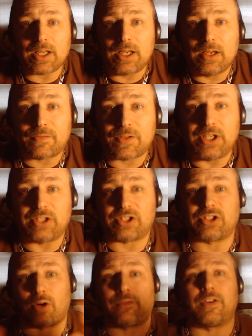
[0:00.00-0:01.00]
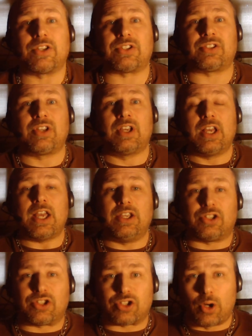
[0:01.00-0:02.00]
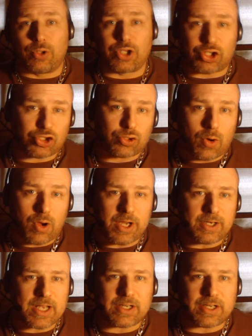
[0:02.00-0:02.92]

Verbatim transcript: if the surface is so destroyed